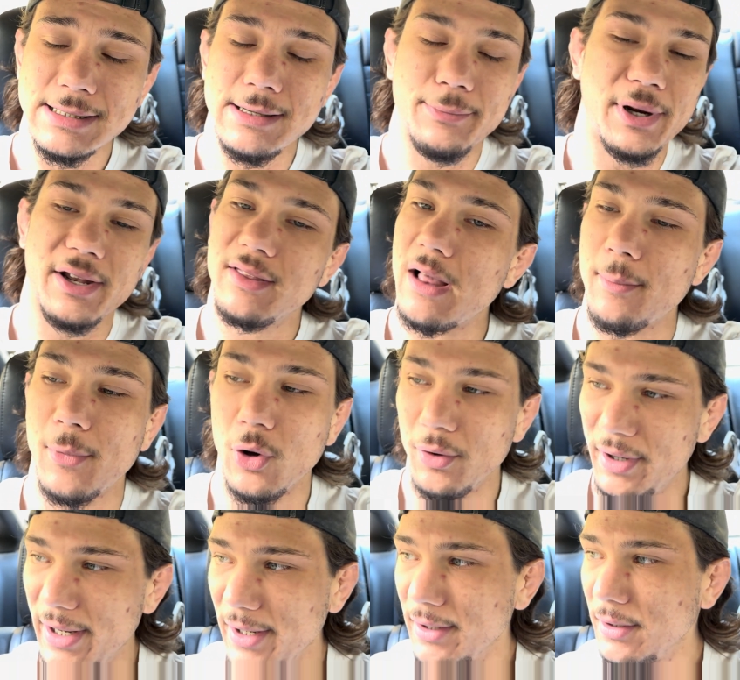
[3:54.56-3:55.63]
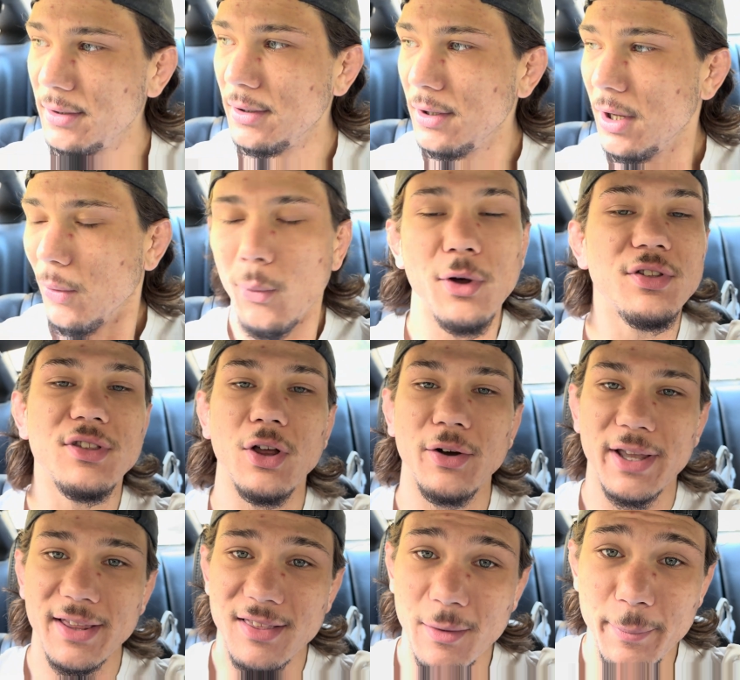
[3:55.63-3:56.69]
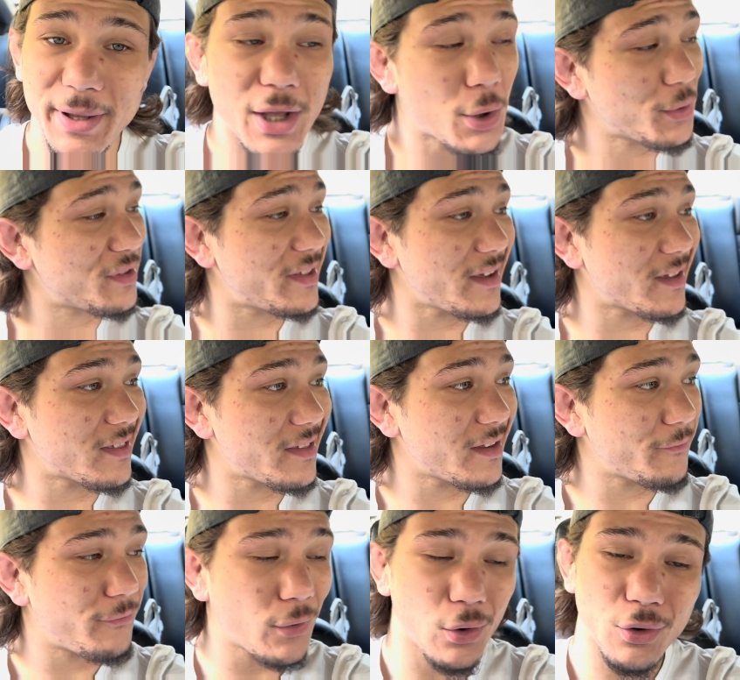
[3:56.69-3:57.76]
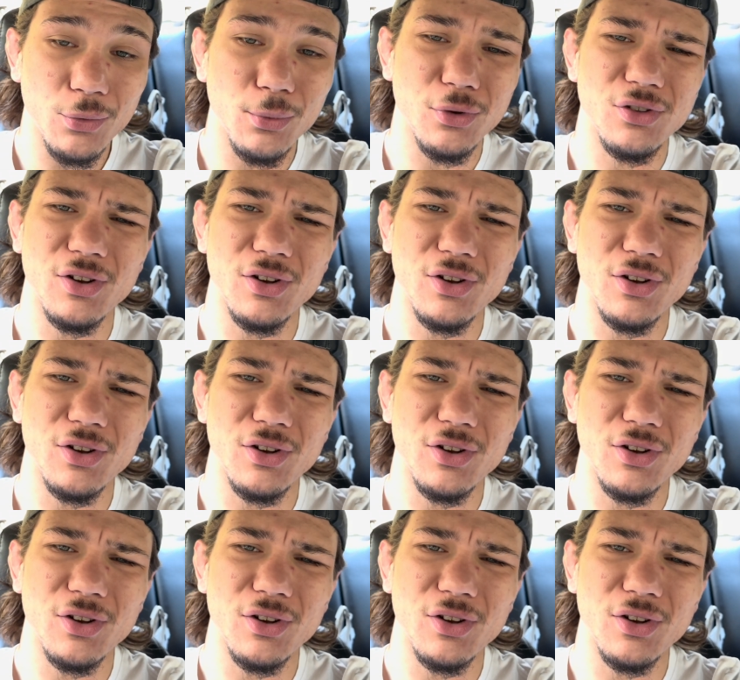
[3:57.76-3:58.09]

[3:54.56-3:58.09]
But it's not my whole day. We'll still get some BO6 in, folks.